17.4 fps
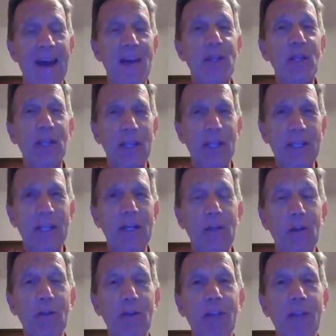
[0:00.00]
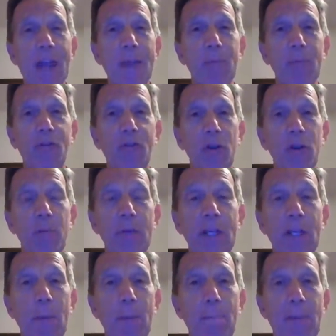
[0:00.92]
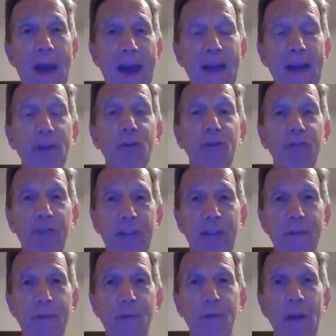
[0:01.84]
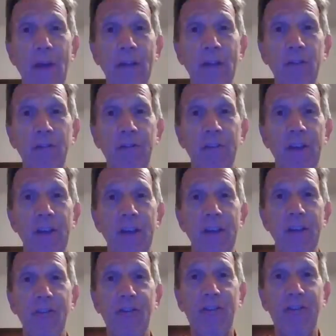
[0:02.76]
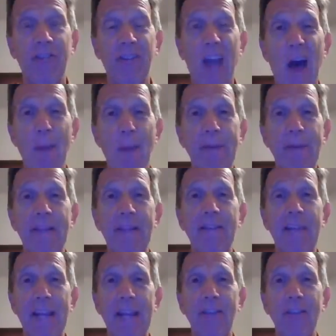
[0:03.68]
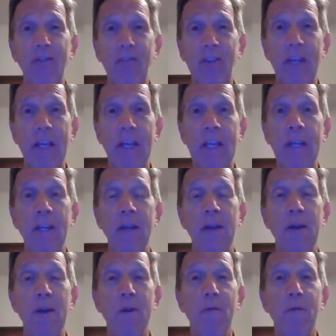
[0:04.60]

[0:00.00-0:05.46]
I think the key to this game is going to be the Packers defense stopping Tennessee